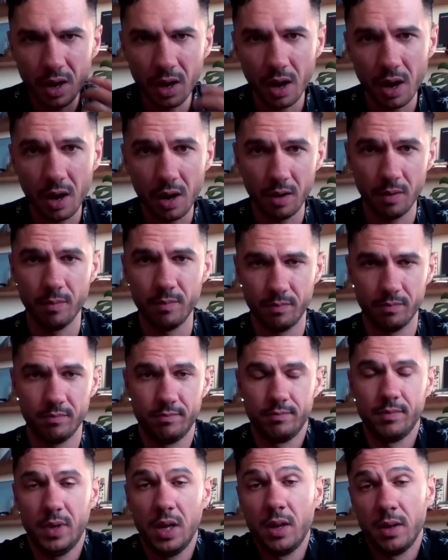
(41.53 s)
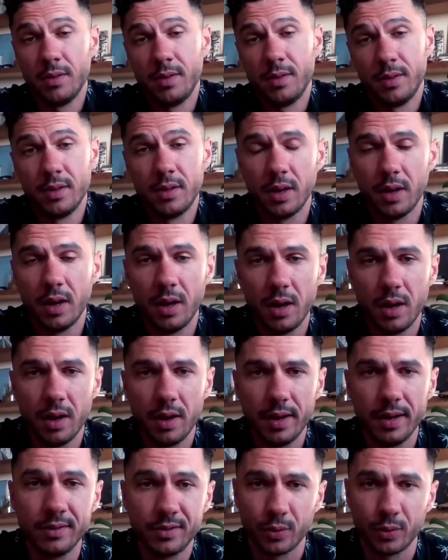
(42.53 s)

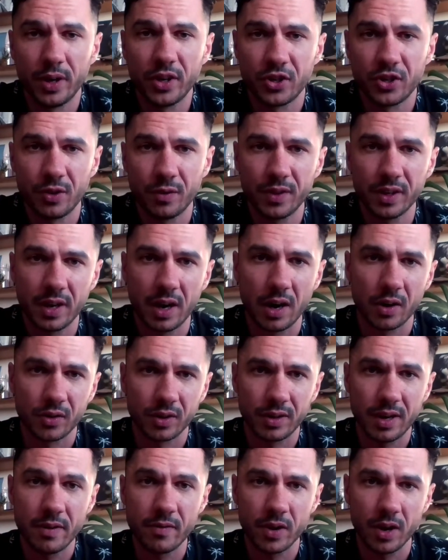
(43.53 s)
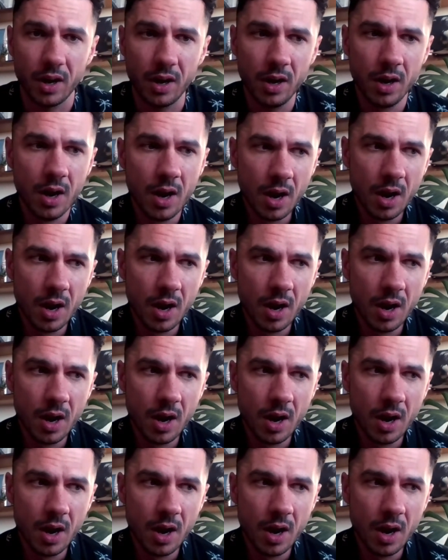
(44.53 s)
the iteration of the character Nevena,